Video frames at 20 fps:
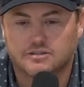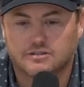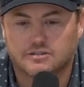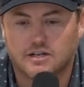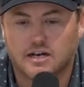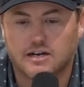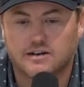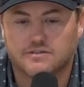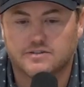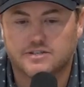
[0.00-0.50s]

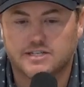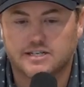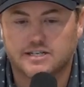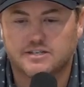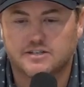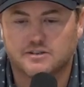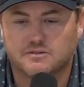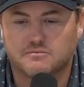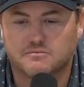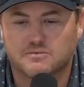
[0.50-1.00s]
of
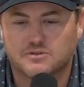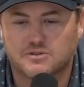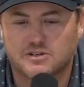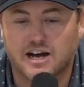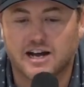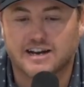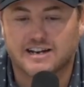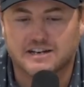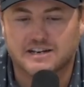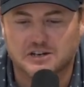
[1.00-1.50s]
systems
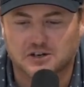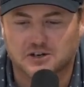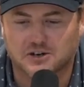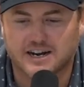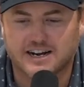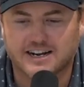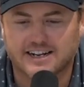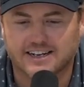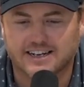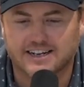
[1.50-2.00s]
not
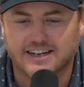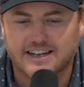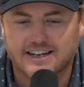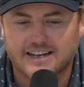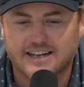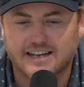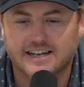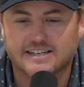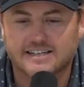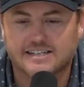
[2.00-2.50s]
integrating,
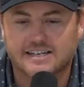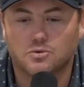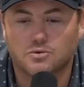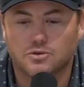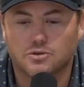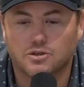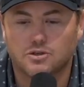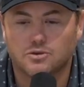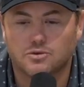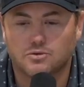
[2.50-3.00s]
is
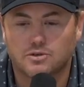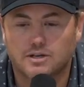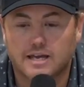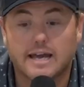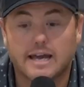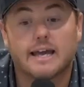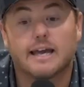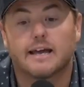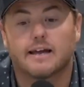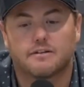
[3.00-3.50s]
you
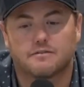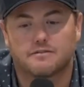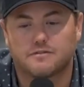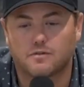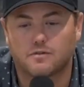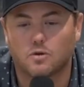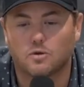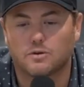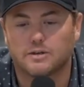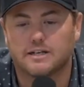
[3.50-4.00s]
can't
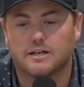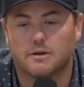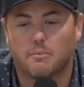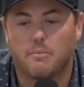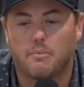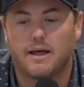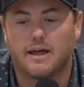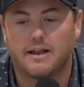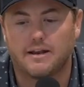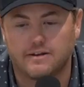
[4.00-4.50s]
fully
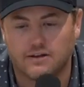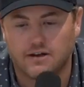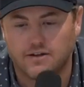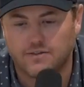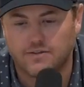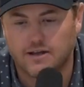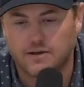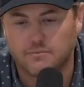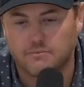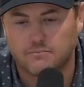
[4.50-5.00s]
depend on
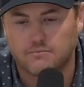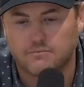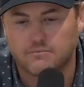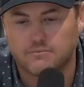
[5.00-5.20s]
them.